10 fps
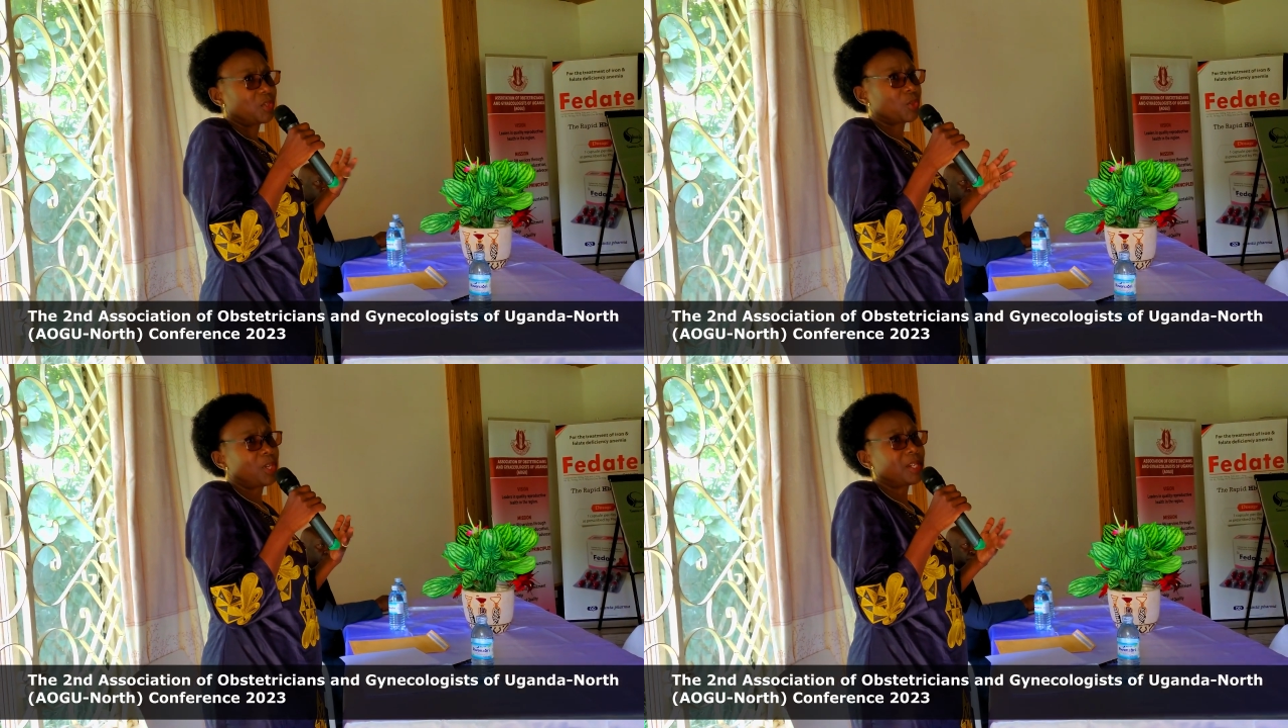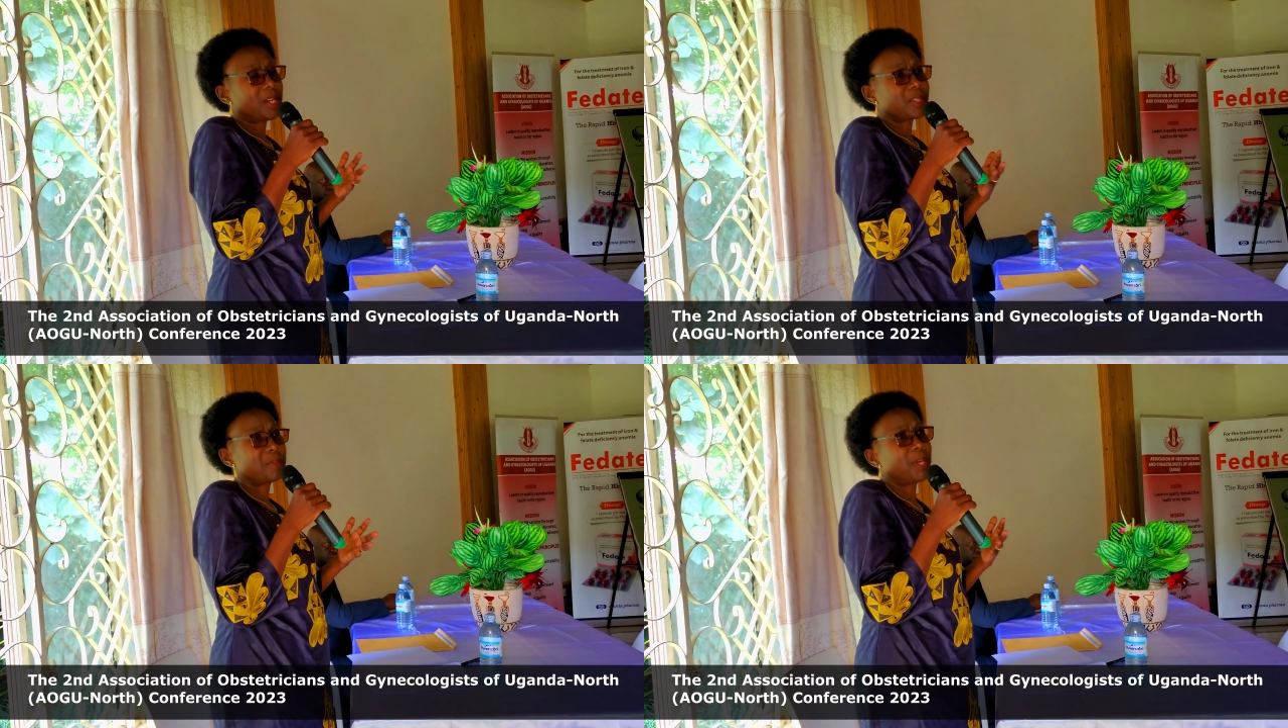So let
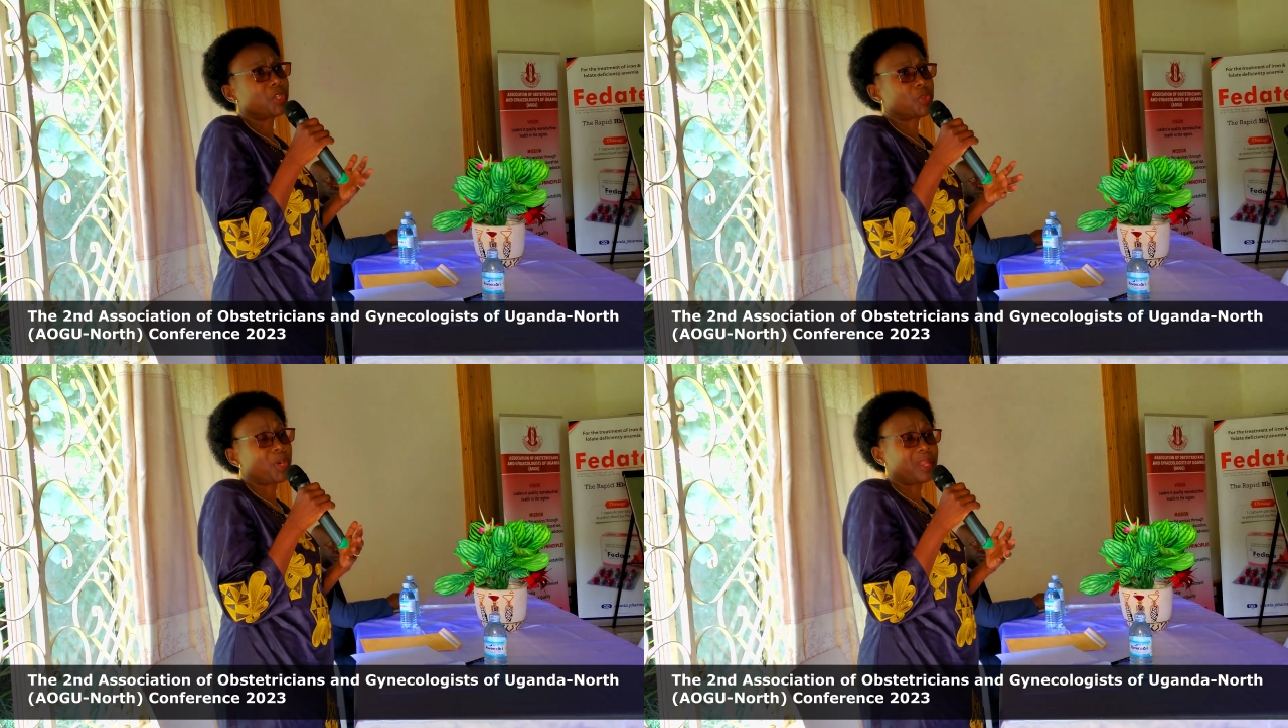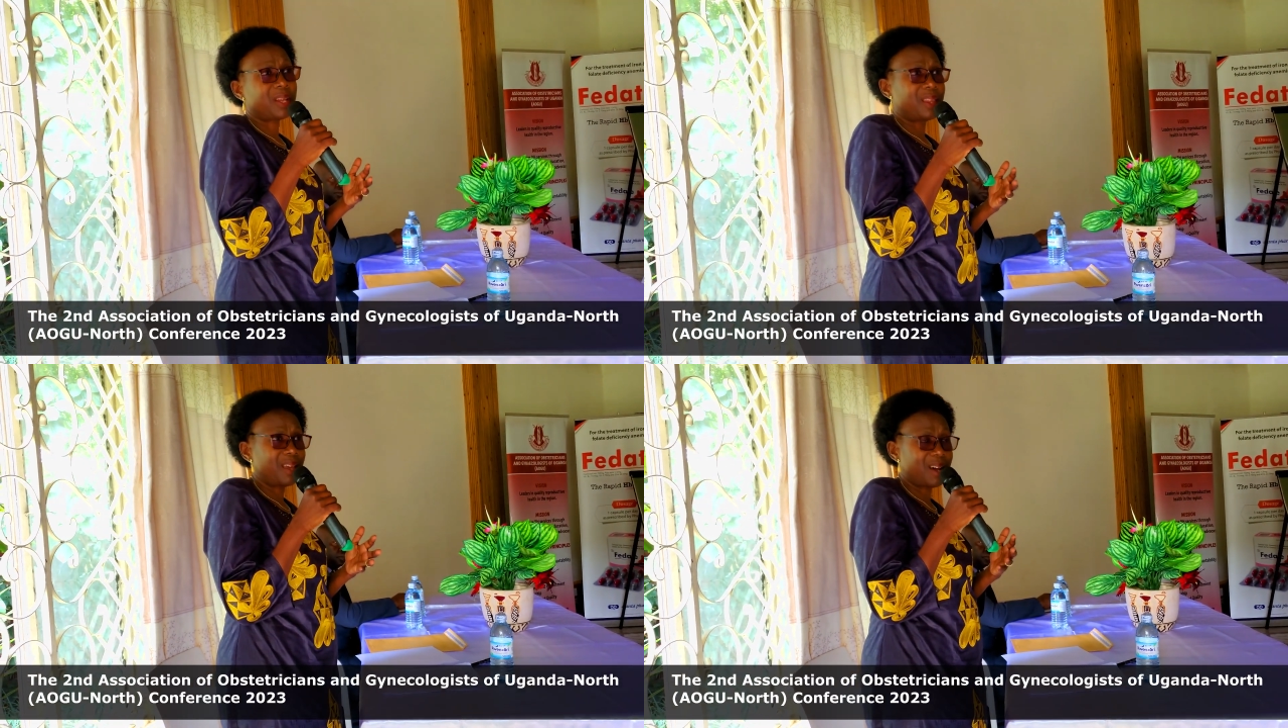us make sure
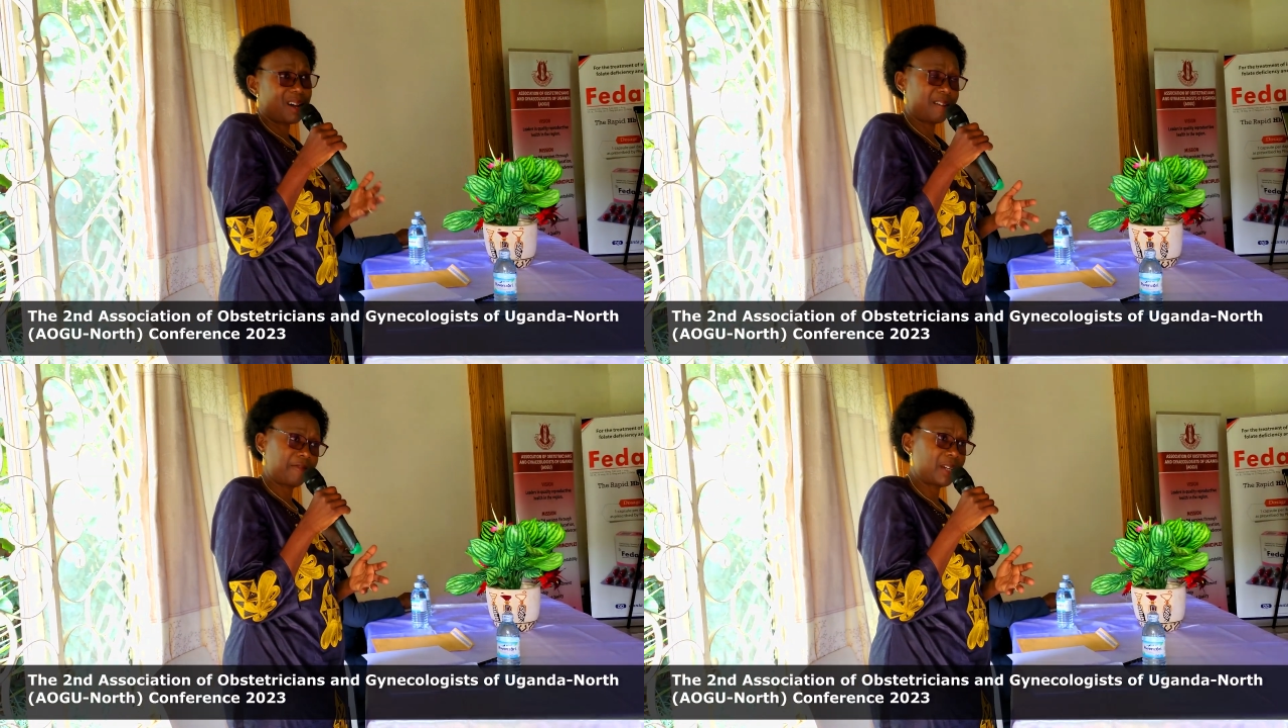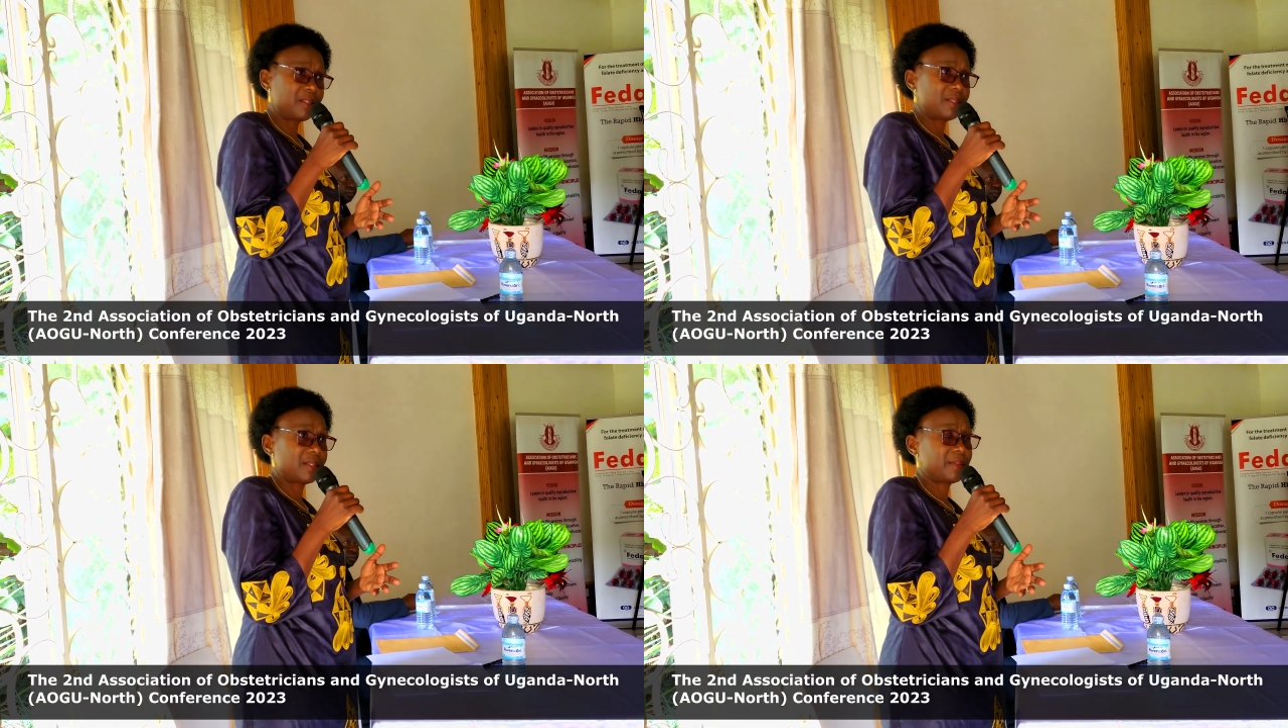that they are
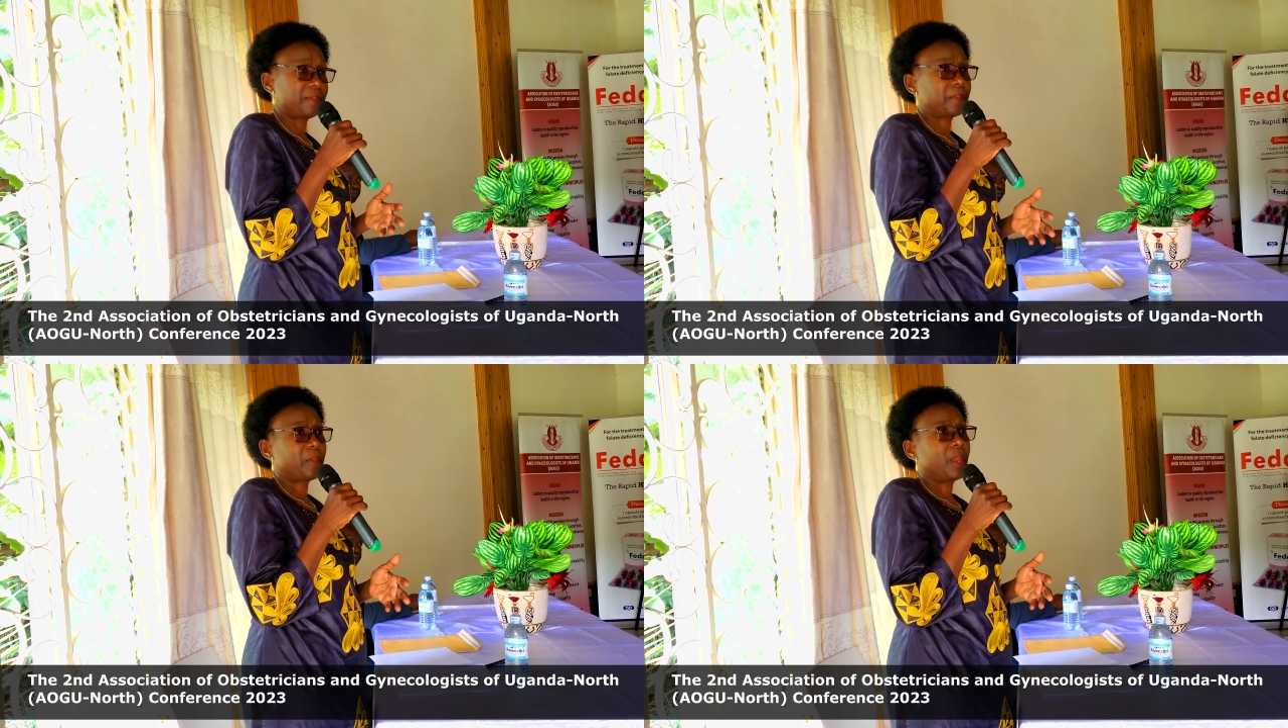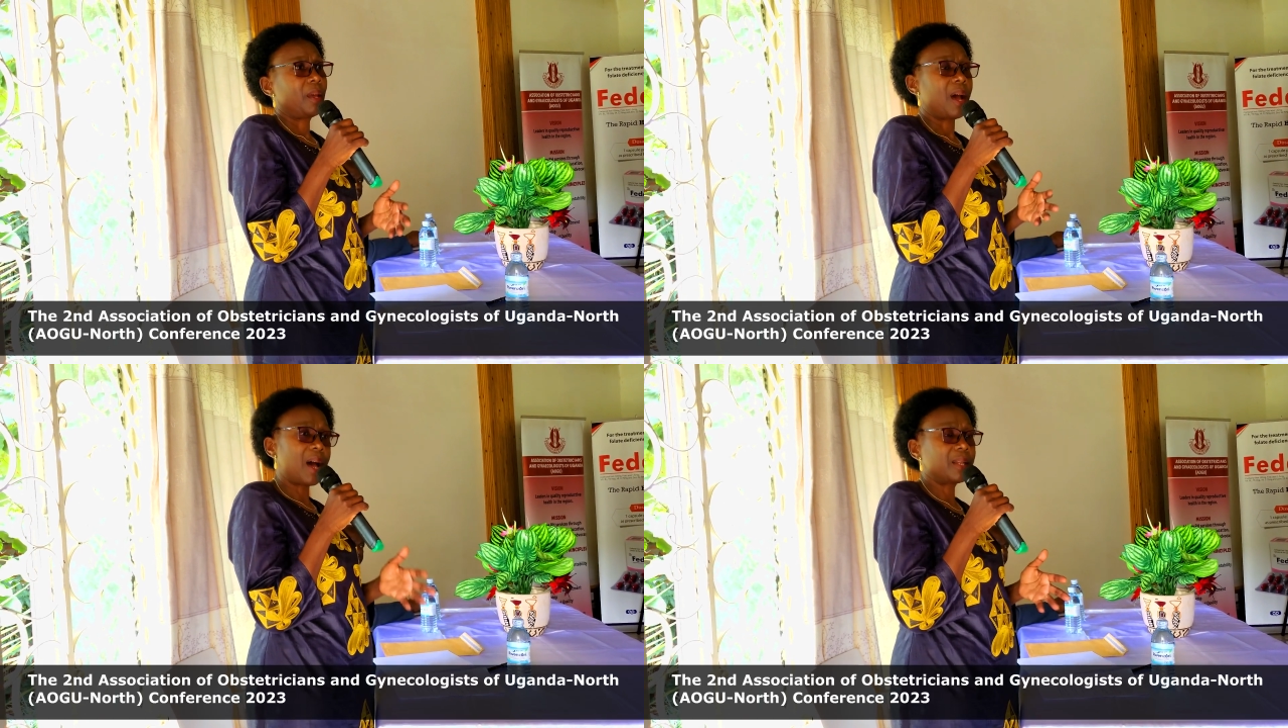Harvards,
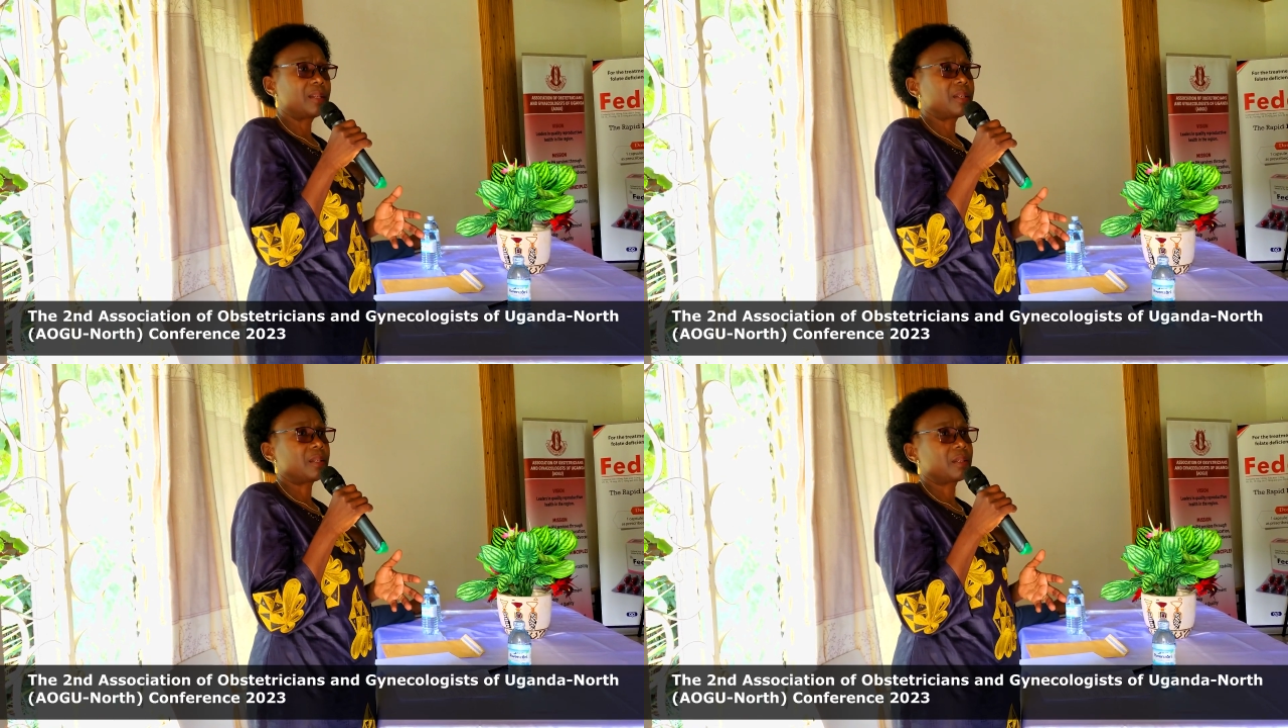and